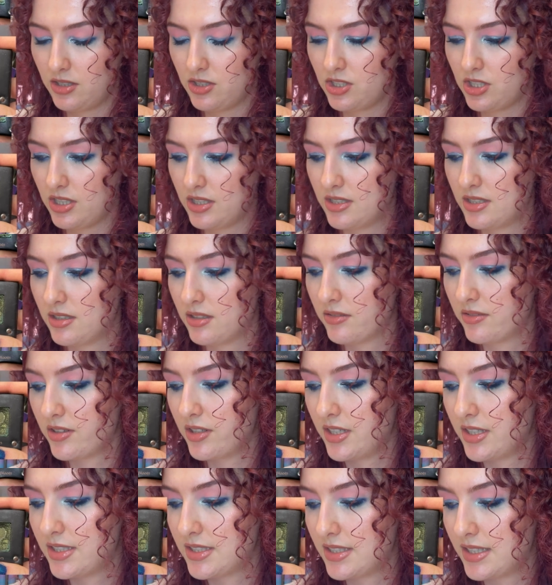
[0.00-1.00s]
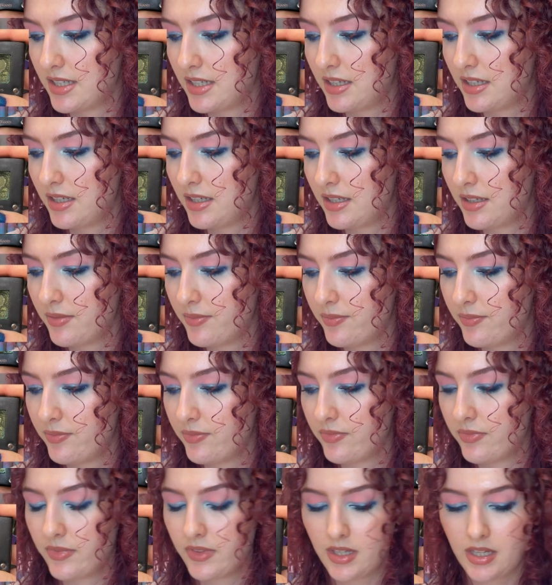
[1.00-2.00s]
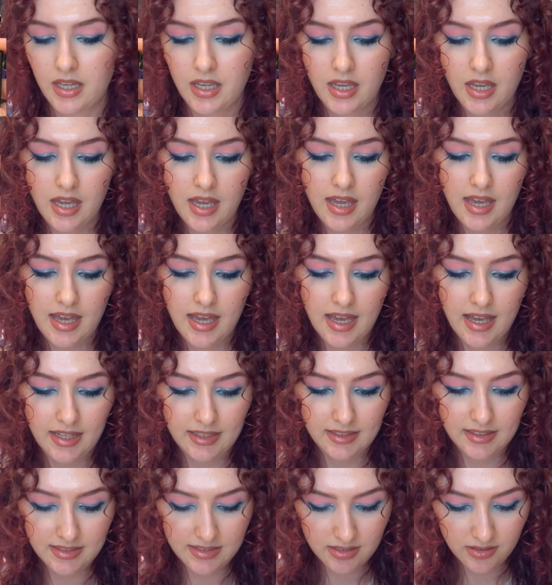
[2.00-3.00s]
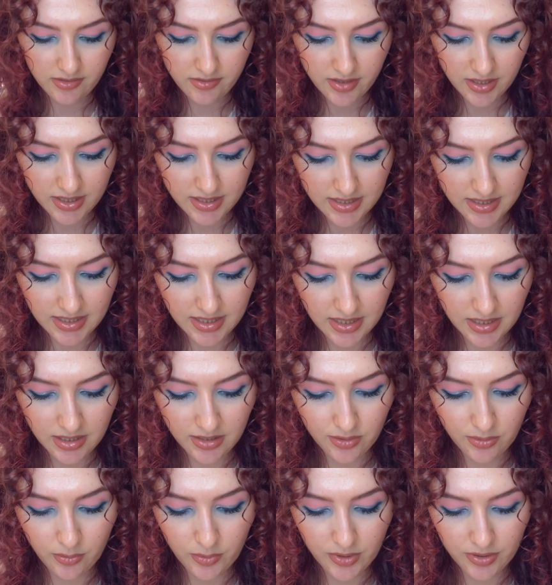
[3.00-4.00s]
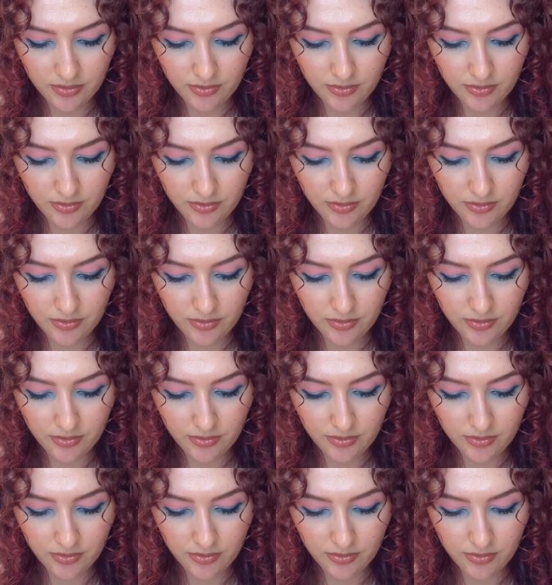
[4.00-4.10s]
shade Silvery Snake. And Silvery Snake went